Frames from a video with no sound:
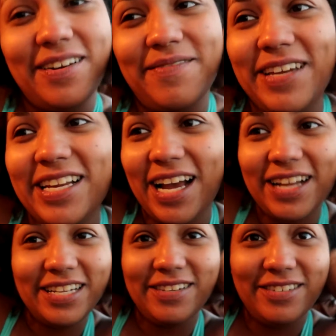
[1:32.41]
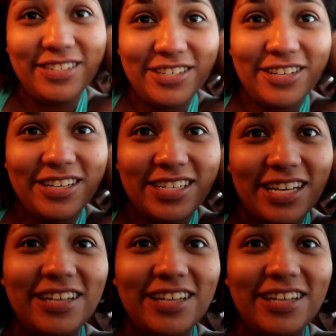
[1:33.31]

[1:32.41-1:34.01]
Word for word: I mean, I sure as